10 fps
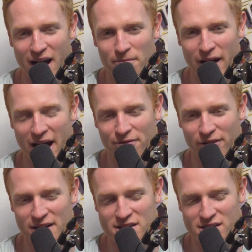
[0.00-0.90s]
I'm at
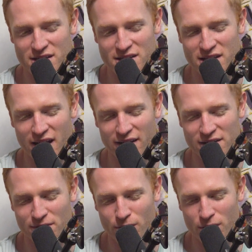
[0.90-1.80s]
Francis C C
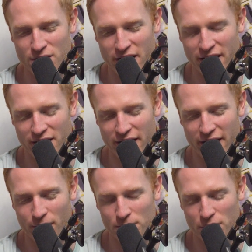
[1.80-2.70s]
Ellis, of course, and
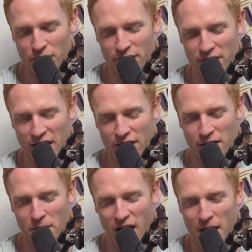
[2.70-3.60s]
uh, I'm doing
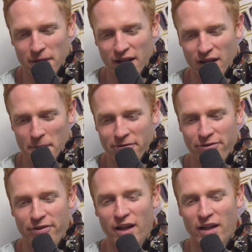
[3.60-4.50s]
Helium Comedy Club
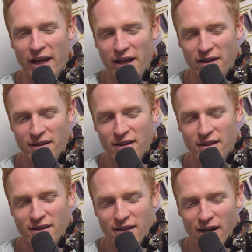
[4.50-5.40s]
Philly
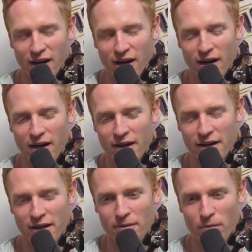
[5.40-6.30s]

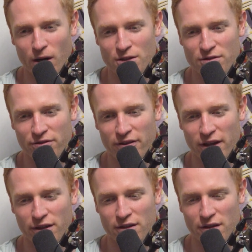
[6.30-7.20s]
on March
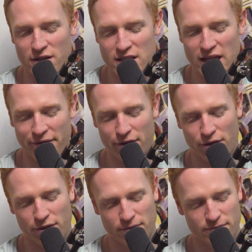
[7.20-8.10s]
fifth to the seventh.
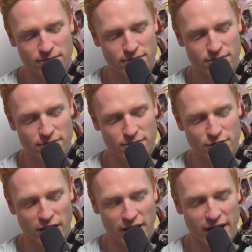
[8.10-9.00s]

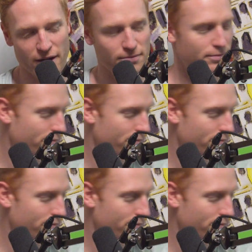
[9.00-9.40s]
Check it out.